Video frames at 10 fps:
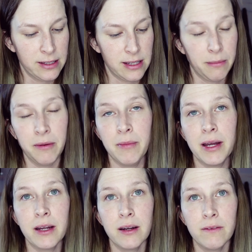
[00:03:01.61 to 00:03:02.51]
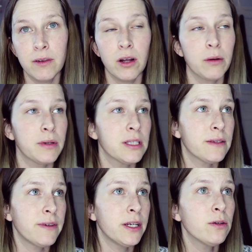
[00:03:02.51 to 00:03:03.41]
in some of my
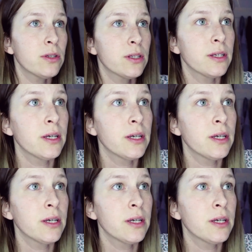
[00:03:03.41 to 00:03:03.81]
Vlogmas videos.